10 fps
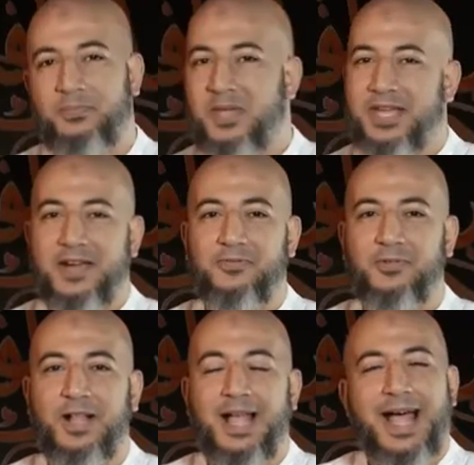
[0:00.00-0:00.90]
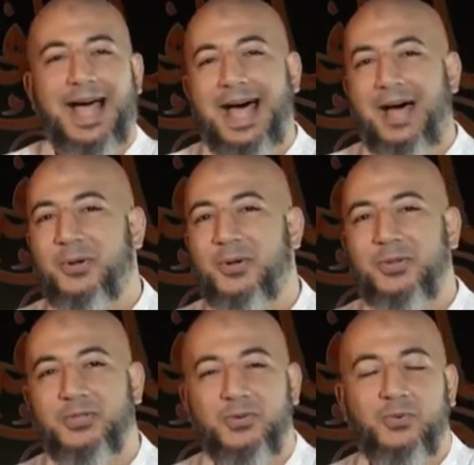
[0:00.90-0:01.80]
Be careful. How
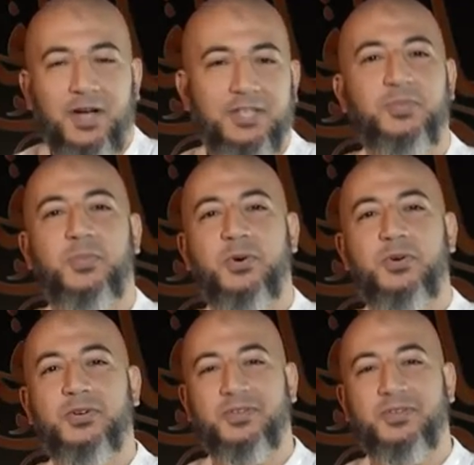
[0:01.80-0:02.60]
could you watch porn